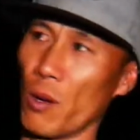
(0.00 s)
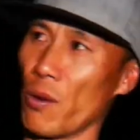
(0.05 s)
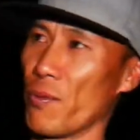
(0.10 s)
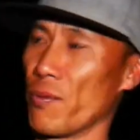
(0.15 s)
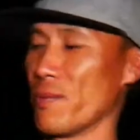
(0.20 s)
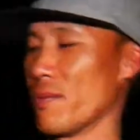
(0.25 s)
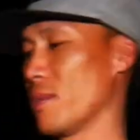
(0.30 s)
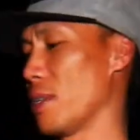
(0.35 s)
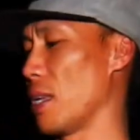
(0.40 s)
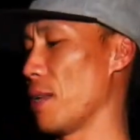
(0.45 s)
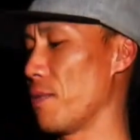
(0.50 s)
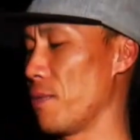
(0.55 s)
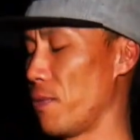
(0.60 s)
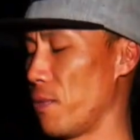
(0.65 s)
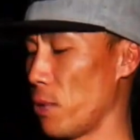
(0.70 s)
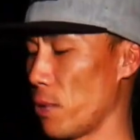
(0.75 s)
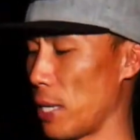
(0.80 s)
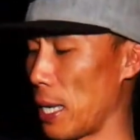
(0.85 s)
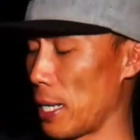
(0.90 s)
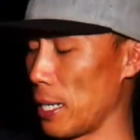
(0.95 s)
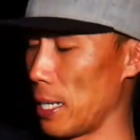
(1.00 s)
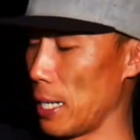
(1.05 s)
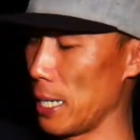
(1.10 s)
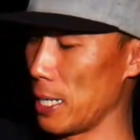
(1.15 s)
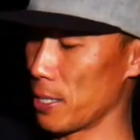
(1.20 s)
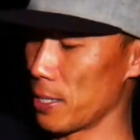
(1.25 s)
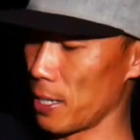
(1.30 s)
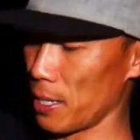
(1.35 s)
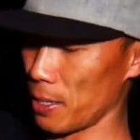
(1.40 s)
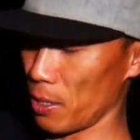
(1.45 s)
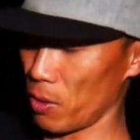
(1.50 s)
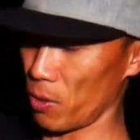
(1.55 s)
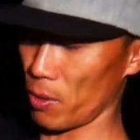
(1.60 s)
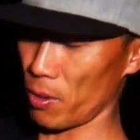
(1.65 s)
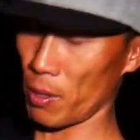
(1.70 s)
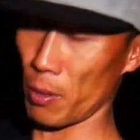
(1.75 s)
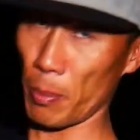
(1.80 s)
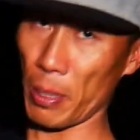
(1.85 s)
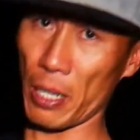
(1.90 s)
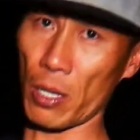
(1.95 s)
Or, you know, for that instant,
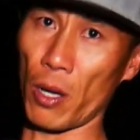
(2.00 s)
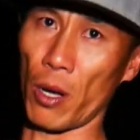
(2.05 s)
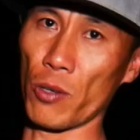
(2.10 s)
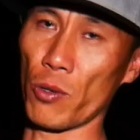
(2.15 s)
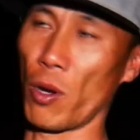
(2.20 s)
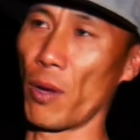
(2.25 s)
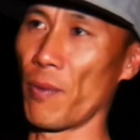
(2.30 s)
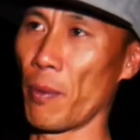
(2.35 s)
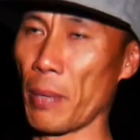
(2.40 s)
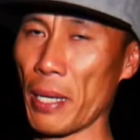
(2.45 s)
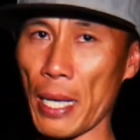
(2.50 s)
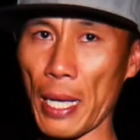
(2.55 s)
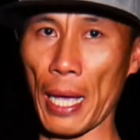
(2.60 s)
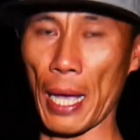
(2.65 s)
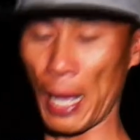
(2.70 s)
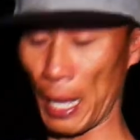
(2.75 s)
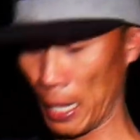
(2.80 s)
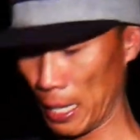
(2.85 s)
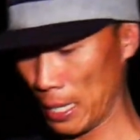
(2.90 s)
or a big guy, drive a bigger car.